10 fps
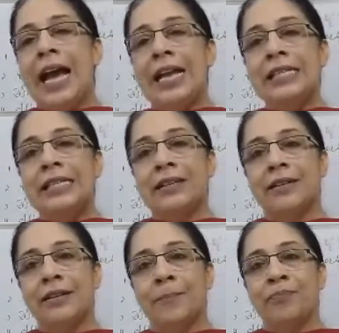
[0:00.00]
and
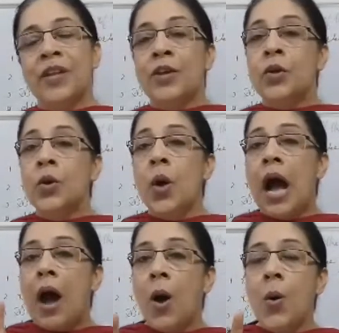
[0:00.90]

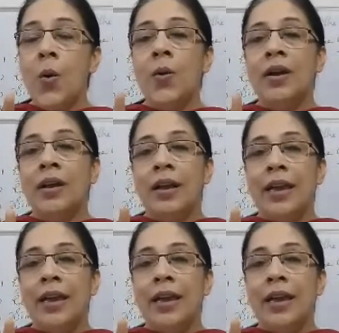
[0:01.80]
how